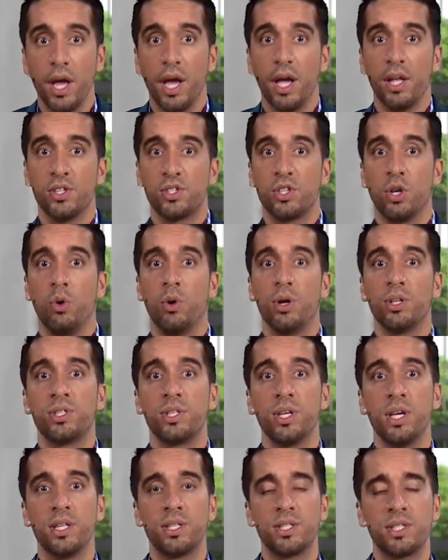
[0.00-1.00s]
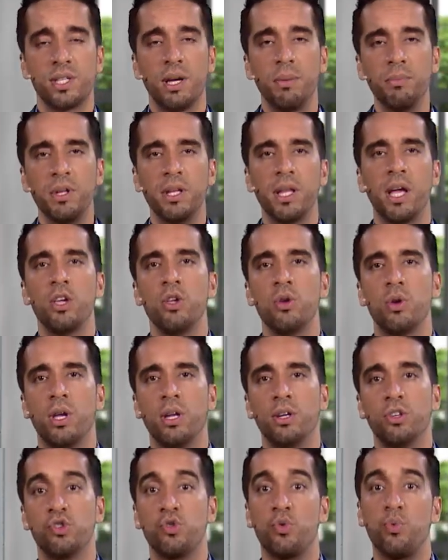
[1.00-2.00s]
And so it's it's something that you
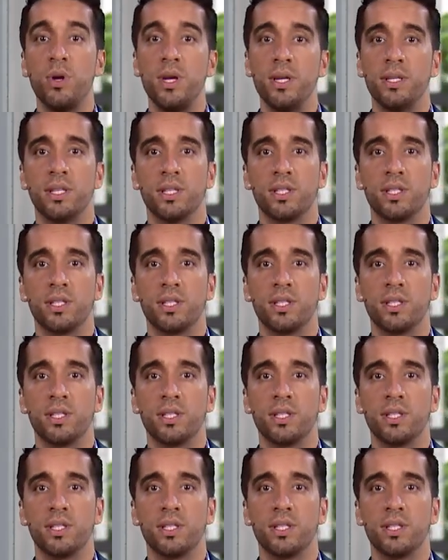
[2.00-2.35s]
can treat.